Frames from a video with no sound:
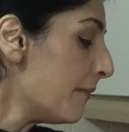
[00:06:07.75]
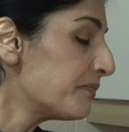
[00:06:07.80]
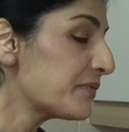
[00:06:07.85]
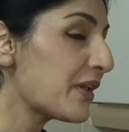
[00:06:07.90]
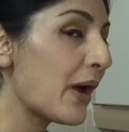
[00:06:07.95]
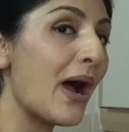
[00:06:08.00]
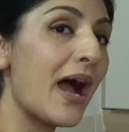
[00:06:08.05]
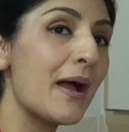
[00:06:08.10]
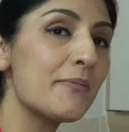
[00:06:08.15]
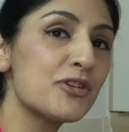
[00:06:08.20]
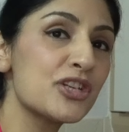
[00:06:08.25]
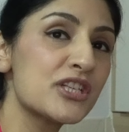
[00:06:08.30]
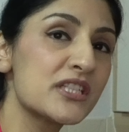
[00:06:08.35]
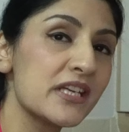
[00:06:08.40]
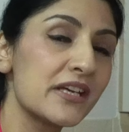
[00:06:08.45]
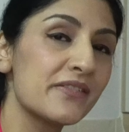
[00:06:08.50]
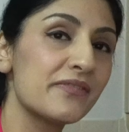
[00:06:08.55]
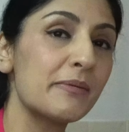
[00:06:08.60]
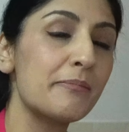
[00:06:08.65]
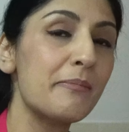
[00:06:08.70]
Now I'm just
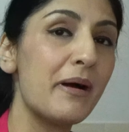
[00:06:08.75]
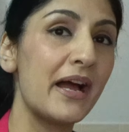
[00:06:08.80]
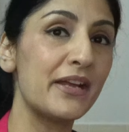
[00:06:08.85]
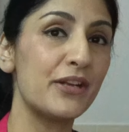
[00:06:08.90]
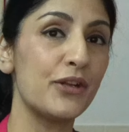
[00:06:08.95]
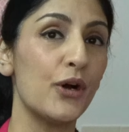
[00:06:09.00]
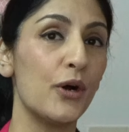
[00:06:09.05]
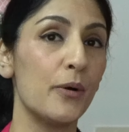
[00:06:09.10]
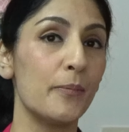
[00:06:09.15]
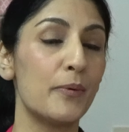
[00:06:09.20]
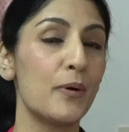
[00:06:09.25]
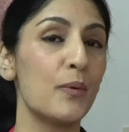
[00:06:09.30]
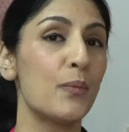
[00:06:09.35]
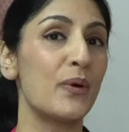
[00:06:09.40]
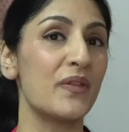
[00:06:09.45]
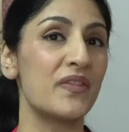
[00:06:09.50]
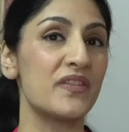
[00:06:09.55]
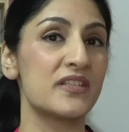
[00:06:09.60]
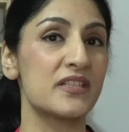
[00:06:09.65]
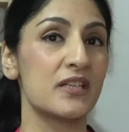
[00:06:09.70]
serving mine up
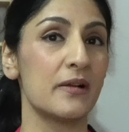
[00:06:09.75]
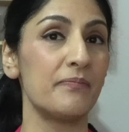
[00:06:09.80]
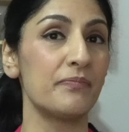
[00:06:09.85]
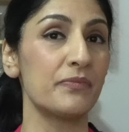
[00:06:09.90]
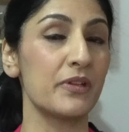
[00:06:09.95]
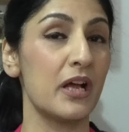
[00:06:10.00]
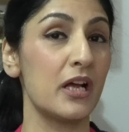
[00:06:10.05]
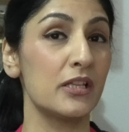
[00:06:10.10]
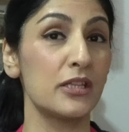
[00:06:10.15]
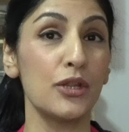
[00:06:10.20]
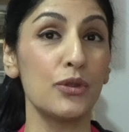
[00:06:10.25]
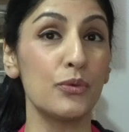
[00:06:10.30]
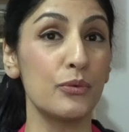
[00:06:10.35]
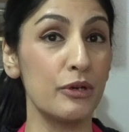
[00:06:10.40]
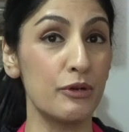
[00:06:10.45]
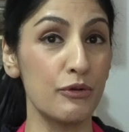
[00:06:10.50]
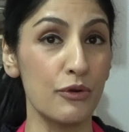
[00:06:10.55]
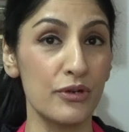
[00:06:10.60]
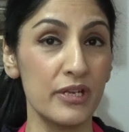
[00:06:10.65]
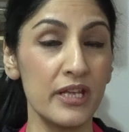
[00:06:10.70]
with some
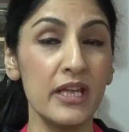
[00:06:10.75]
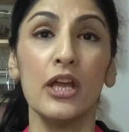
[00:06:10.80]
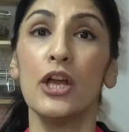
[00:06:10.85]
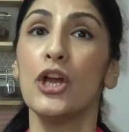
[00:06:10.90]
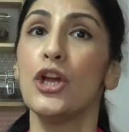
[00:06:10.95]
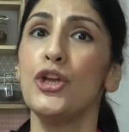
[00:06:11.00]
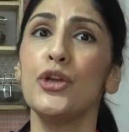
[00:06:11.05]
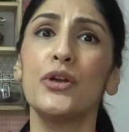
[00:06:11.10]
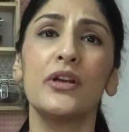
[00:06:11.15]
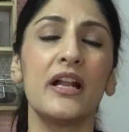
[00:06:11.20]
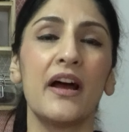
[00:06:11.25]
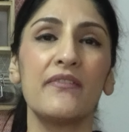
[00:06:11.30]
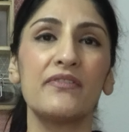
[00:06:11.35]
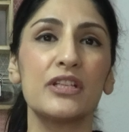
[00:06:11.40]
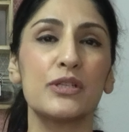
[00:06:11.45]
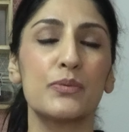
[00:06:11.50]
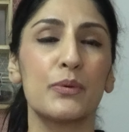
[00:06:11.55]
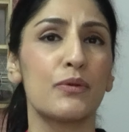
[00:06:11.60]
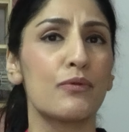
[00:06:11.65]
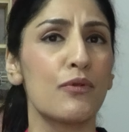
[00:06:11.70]
tandoori roti. You can have
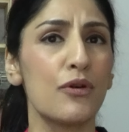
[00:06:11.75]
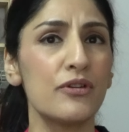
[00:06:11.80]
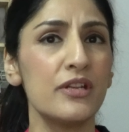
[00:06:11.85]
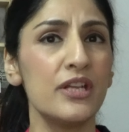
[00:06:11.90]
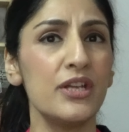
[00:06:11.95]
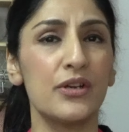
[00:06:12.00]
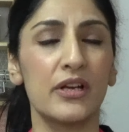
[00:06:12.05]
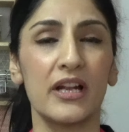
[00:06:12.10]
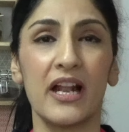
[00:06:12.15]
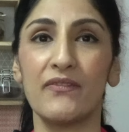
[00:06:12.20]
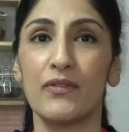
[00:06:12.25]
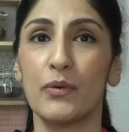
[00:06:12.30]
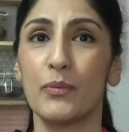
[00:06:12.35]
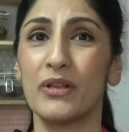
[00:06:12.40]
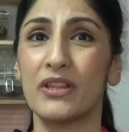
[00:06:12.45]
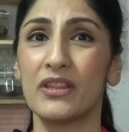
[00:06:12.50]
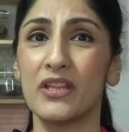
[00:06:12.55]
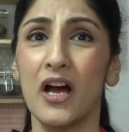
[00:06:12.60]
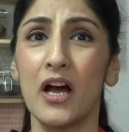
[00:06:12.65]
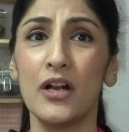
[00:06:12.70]
this with roti, you can have it
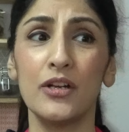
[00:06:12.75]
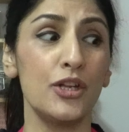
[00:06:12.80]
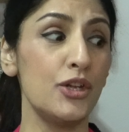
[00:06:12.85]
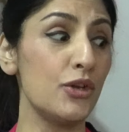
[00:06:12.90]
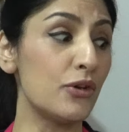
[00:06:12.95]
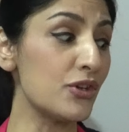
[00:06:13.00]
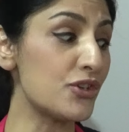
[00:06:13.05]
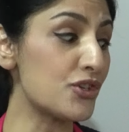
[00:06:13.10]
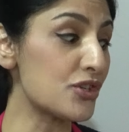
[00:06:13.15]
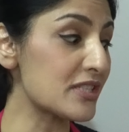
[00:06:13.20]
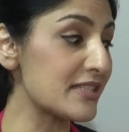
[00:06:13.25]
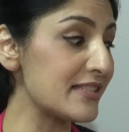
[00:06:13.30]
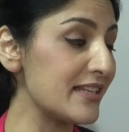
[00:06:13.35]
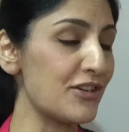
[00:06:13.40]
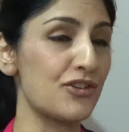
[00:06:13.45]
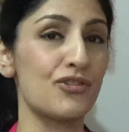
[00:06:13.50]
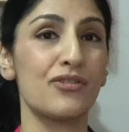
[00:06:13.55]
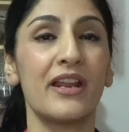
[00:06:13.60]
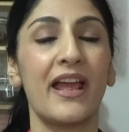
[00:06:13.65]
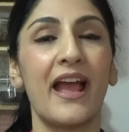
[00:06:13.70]
with naan. You could just
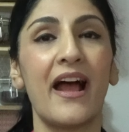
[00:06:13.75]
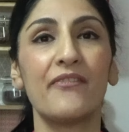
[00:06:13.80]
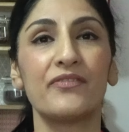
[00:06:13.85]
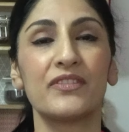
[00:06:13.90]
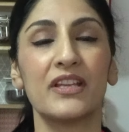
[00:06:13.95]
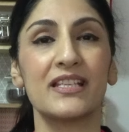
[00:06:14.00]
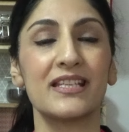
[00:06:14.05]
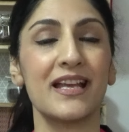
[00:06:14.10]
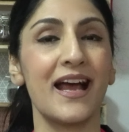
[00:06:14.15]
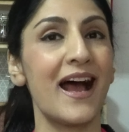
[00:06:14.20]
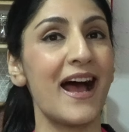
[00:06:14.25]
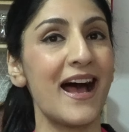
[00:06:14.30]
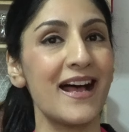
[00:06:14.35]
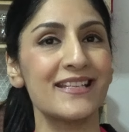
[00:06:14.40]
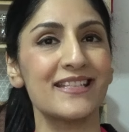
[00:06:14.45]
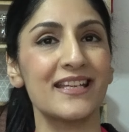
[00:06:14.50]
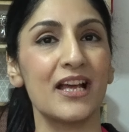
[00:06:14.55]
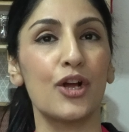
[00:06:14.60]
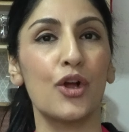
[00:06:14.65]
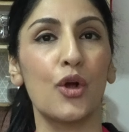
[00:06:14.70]
literally have this
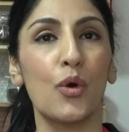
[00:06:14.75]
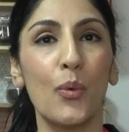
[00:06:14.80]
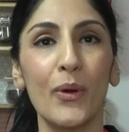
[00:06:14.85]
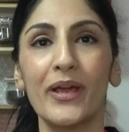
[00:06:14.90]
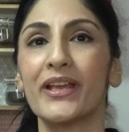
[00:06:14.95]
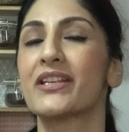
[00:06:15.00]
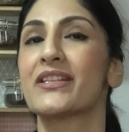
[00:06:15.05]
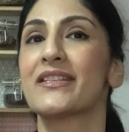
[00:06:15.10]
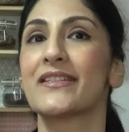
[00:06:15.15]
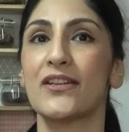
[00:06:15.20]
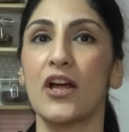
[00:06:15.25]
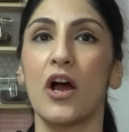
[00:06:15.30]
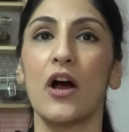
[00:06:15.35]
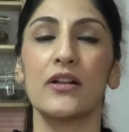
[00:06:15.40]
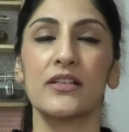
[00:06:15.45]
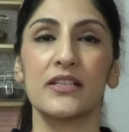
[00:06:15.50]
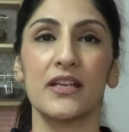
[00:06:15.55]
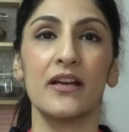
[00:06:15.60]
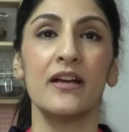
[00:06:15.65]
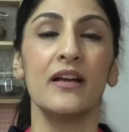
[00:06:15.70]
as a quick
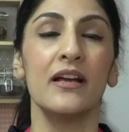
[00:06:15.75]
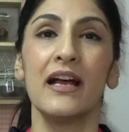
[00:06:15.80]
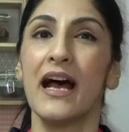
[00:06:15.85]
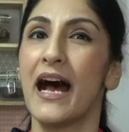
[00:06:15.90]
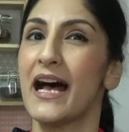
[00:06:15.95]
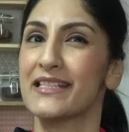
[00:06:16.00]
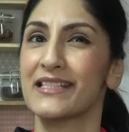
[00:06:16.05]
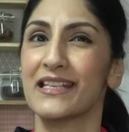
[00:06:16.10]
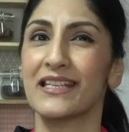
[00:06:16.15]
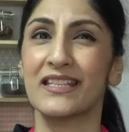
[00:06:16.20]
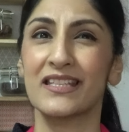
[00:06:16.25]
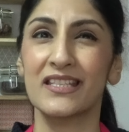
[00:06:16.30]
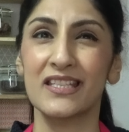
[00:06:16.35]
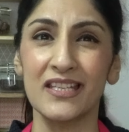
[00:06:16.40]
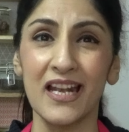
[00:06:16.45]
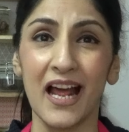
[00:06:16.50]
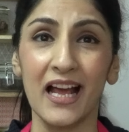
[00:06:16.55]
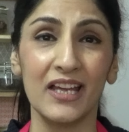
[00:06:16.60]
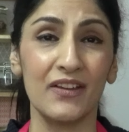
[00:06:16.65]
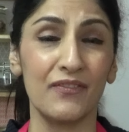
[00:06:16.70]
starter, as a
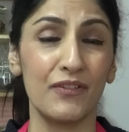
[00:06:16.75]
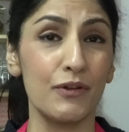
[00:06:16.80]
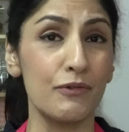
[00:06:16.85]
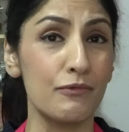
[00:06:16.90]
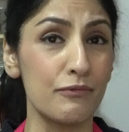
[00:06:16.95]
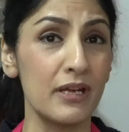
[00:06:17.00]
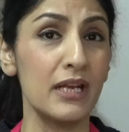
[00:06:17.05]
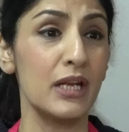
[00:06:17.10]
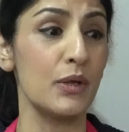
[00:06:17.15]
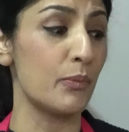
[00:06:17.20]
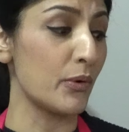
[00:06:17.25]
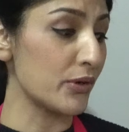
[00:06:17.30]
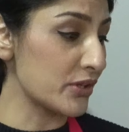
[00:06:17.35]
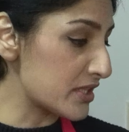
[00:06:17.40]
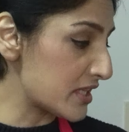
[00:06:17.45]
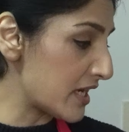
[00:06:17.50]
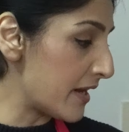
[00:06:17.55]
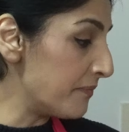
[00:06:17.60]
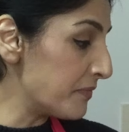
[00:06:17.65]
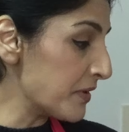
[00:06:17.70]
snack if you really
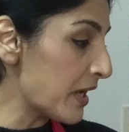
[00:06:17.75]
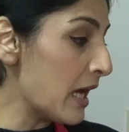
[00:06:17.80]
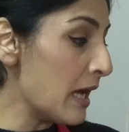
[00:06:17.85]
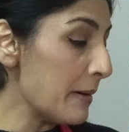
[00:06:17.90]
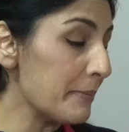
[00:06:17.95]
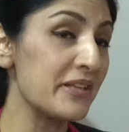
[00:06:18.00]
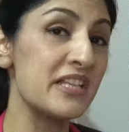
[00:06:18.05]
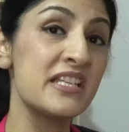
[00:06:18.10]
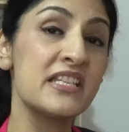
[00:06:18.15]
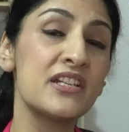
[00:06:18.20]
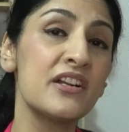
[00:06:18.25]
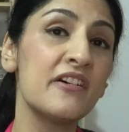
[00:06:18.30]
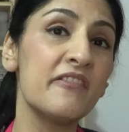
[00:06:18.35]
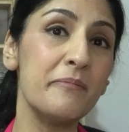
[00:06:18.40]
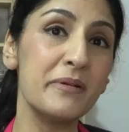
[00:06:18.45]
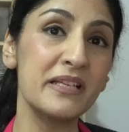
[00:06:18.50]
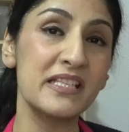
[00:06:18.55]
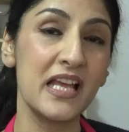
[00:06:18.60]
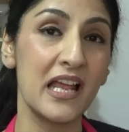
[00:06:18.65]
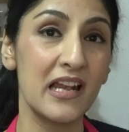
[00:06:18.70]
want it. But there's enough
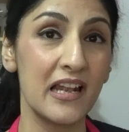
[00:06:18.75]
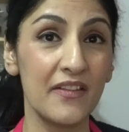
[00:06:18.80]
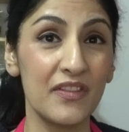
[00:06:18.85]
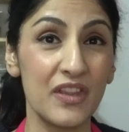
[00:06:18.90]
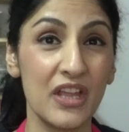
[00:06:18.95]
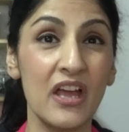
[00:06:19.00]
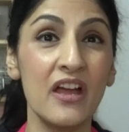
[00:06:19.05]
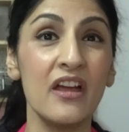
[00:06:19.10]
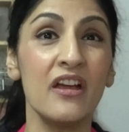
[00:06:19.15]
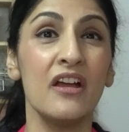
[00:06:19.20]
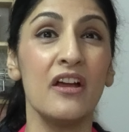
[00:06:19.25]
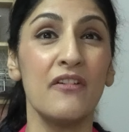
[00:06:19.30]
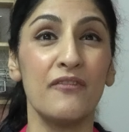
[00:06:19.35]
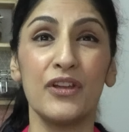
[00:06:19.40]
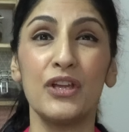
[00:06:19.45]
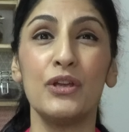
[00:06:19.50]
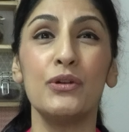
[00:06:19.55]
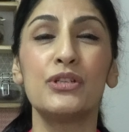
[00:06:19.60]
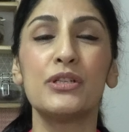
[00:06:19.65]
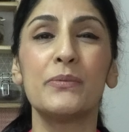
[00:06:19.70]
masala there
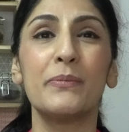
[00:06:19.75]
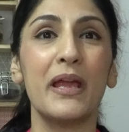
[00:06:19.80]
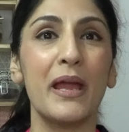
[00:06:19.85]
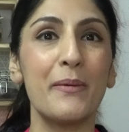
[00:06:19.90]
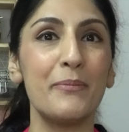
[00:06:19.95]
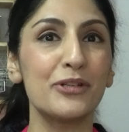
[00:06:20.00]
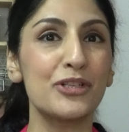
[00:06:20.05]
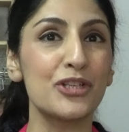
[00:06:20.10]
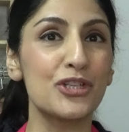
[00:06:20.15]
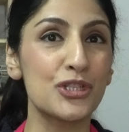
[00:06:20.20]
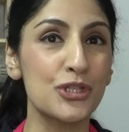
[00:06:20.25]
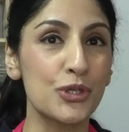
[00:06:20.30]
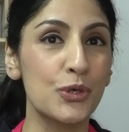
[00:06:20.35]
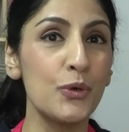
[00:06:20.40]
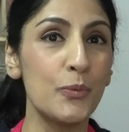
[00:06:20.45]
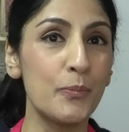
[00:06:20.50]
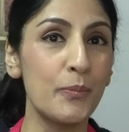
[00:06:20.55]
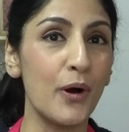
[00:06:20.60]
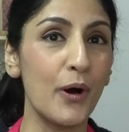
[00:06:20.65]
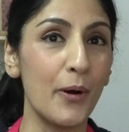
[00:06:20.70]
for you to be able to
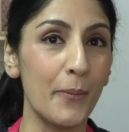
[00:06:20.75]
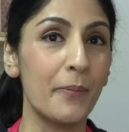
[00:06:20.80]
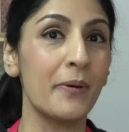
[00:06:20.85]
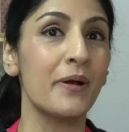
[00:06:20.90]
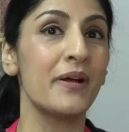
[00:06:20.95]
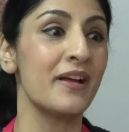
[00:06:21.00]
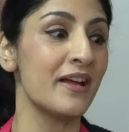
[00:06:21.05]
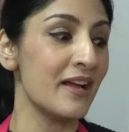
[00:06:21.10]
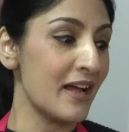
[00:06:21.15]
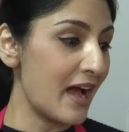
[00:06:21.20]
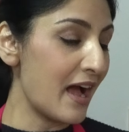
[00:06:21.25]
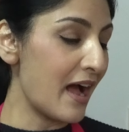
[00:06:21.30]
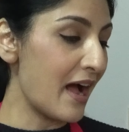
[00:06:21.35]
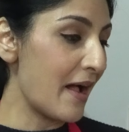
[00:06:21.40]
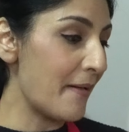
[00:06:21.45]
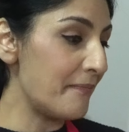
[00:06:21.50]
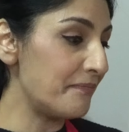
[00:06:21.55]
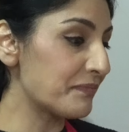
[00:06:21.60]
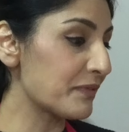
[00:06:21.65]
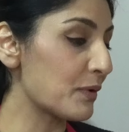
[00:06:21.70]
scoop up
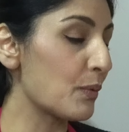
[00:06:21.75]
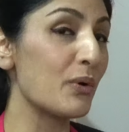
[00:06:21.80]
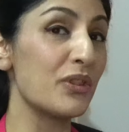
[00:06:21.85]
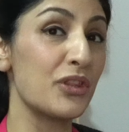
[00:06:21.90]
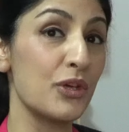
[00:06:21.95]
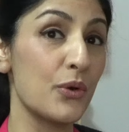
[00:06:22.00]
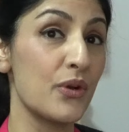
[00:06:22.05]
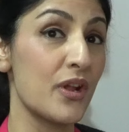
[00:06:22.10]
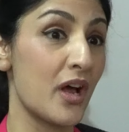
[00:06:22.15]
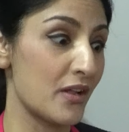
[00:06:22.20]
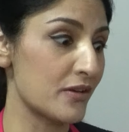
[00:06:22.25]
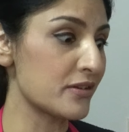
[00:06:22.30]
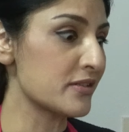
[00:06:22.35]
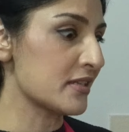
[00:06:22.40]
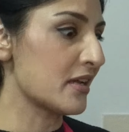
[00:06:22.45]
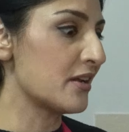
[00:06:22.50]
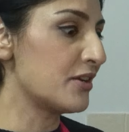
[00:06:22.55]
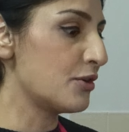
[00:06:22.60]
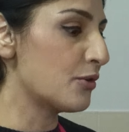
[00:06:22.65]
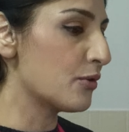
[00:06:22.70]
with your naans
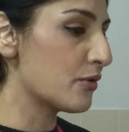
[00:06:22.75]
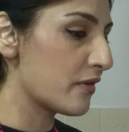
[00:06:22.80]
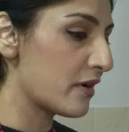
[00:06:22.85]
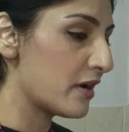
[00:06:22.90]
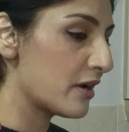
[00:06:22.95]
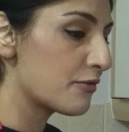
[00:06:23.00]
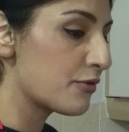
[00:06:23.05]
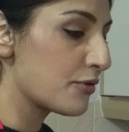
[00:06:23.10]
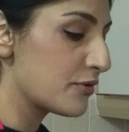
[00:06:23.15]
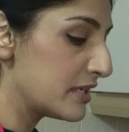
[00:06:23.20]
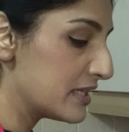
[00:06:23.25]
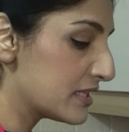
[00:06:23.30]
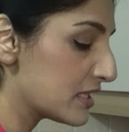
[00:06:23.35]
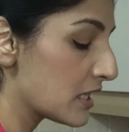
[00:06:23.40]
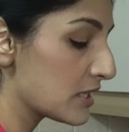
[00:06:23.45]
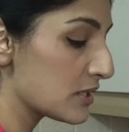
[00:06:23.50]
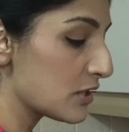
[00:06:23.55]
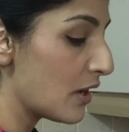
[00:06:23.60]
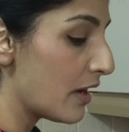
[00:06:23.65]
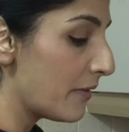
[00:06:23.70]
and your rotis.
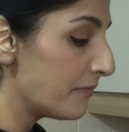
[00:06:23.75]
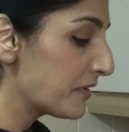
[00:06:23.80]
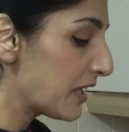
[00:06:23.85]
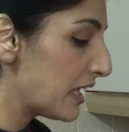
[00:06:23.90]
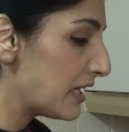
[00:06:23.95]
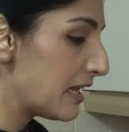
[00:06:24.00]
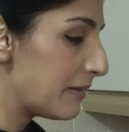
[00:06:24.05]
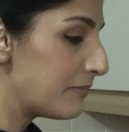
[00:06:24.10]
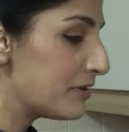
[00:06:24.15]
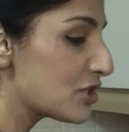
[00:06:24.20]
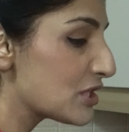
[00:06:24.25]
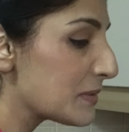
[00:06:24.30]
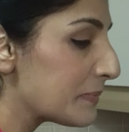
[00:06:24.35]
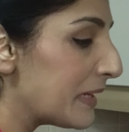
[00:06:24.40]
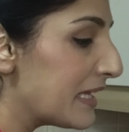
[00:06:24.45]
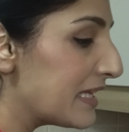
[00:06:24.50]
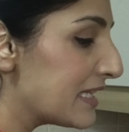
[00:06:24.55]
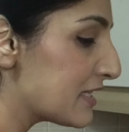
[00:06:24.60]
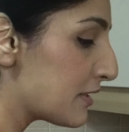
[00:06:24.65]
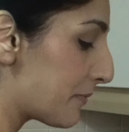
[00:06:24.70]
So let me just
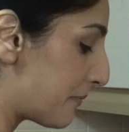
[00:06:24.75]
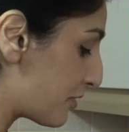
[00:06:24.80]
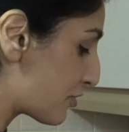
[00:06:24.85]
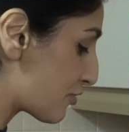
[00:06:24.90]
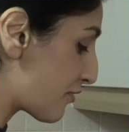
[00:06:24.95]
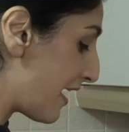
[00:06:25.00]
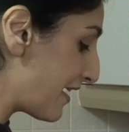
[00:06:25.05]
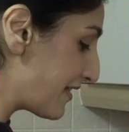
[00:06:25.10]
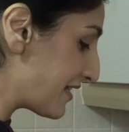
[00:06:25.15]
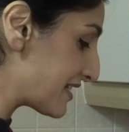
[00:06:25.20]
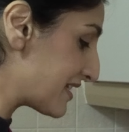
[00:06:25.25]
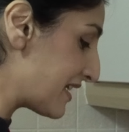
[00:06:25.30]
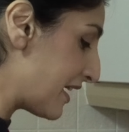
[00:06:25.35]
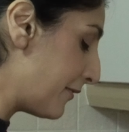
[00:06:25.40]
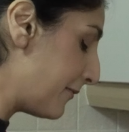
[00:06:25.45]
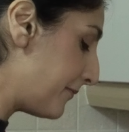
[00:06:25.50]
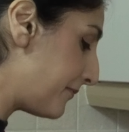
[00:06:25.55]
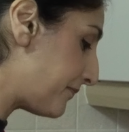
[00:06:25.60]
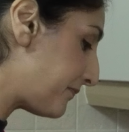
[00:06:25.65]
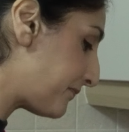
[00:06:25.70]
plate this up and try this
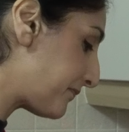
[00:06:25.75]
now.